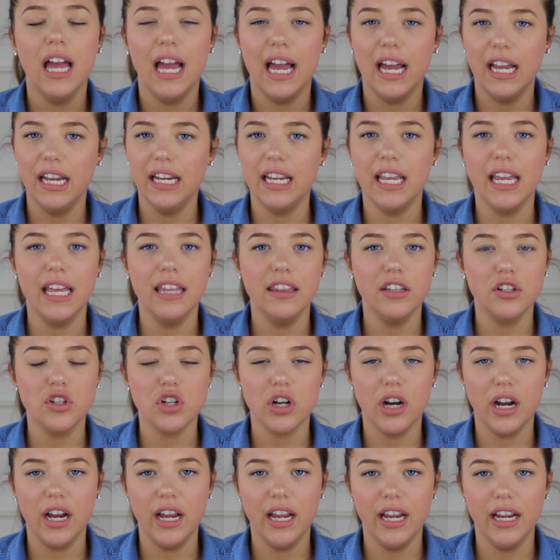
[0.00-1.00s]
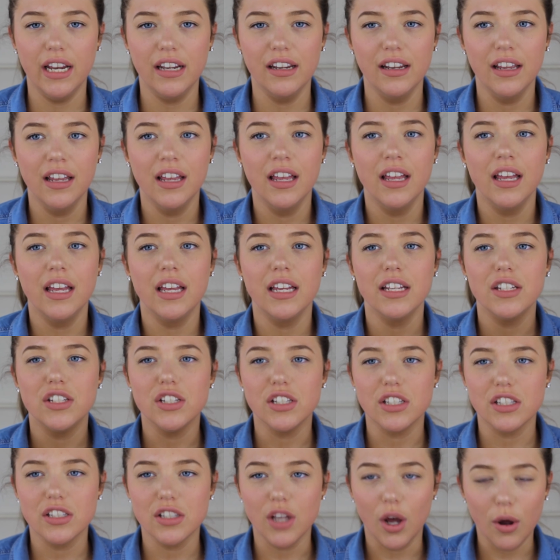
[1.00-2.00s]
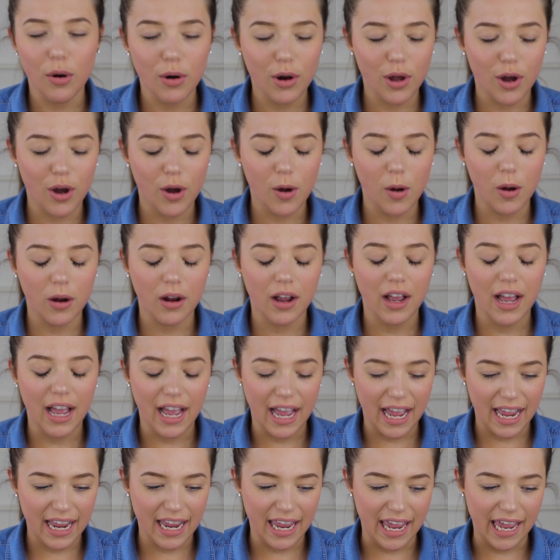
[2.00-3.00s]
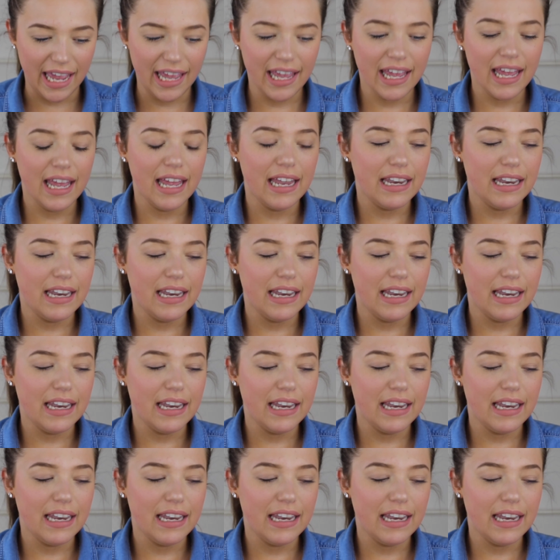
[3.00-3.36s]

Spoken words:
Hate getting the train. It's just so long. Hate it.